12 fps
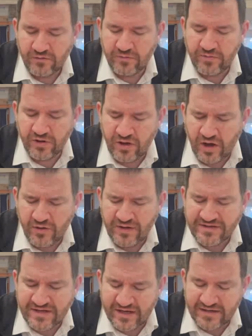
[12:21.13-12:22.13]
Rabbi Yehuda
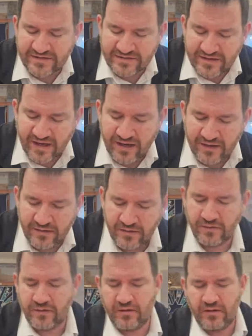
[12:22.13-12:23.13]
only said his
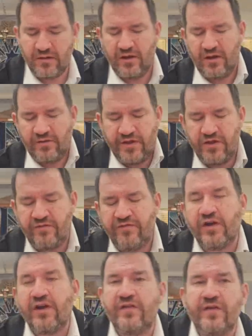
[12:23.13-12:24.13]
din that you
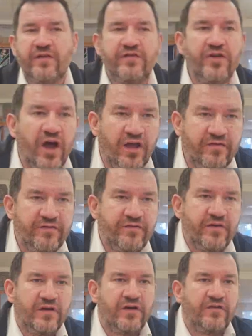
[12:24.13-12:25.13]
follow the
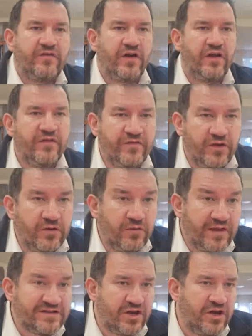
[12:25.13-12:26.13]
knife, you follow the
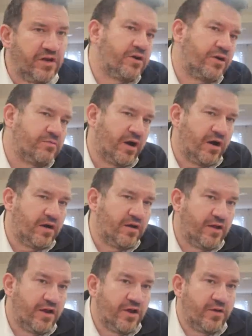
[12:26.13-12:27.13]
view. That's only L'Chumra.
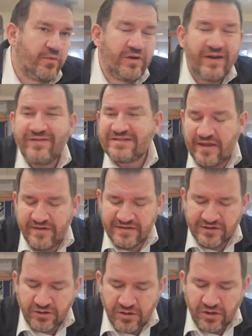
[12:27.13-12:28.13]
We never say
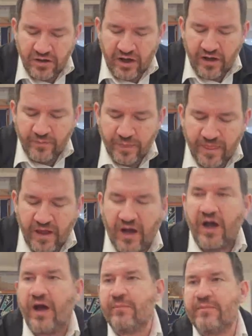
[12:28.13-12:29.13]
this L'Kula.
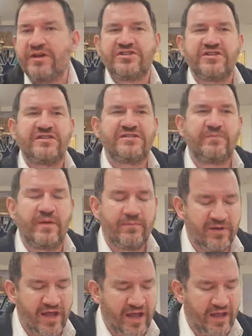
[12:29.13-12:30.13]
Our Mishnah seems to be
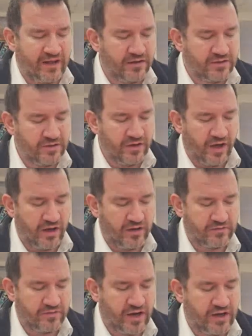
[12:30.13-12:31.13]
implying L'Kula,
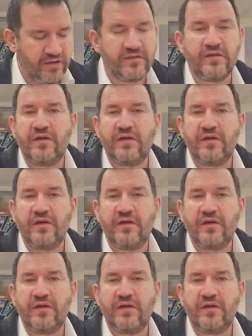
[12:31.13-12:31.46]
right?